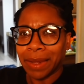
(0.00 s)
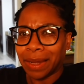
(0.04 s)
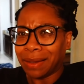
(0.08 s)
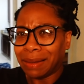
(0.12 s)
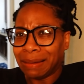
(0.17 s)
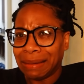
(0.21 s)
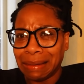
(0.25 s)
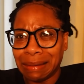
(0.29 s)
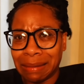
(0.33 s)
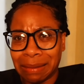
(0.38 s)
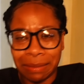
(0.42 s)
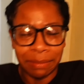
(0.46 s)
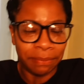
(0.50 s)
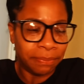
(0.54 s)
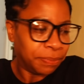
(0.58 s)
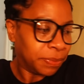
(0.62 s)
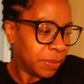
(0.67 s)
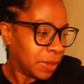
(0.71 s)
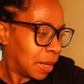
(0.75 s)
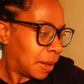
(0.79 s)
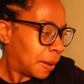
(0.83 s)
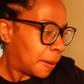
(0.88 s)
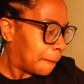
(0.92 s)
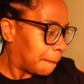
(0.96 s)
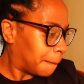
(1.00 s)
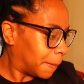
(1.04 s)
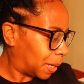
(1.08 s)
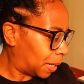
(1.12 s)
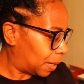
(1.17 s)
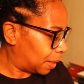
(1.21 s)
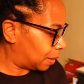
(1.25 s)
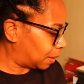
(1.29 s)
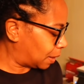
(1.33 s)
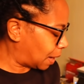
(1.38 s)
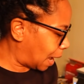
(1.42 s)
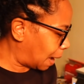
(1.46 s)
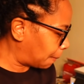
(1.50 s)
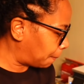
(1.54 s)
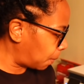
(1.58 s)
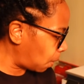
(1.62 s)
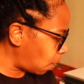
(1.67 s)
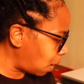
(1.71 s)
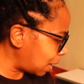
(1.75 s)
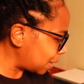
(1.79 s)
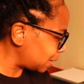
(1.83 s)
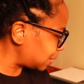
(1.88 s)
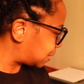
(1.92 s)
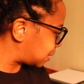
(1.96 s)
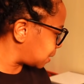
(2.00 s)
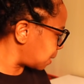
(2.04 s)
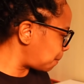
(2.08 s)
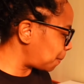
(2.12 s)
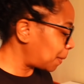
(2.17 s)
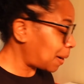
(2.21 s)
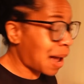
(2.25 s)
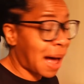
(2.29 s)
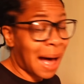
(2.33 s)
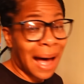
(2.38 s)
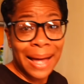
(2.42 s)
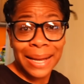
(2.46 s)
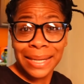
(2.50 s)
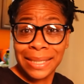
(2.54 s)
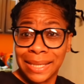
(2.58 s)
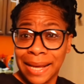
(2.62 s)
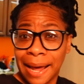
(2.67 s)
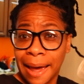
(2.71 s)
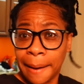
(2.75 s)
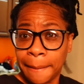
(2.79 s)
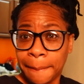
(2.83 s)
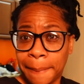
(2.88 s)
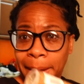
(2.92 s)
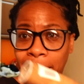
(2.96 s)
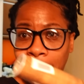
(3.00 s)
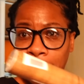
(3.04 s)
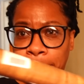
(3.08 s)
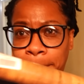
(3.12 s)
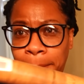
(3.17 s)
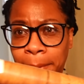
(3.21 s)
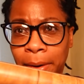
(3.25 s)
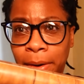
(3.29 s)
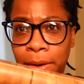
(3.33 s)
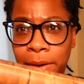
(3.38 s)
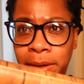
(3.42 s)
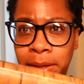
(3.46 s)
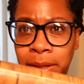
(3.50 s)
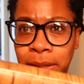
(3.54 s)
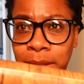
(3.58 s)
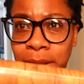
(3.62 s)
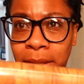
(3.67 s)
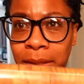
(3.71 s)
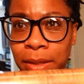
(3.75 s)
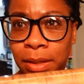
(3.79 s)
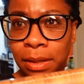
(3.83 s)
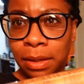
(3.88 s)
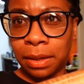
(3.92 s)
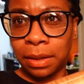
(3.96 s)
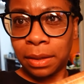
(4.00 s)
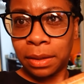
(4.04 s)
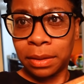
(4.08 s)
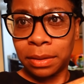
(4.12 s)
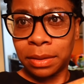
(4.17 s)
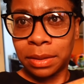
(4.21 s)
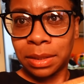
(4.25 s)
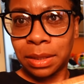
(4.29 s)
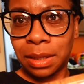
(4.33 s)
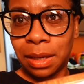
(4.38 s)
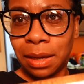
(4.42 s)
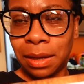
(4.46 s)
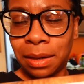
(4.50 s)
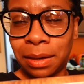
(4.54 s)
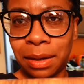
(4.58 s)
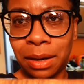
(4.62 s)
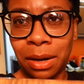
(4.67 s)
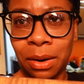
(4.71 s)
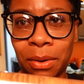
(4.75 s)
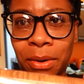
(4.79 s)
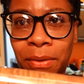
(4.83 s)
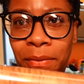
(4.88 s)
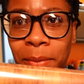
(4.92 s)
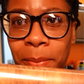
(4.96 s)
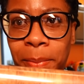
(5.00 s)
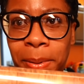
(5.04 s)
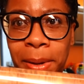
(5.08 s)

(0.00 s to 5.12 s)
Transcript: Ugh. but i bought some contact paper See, they don't even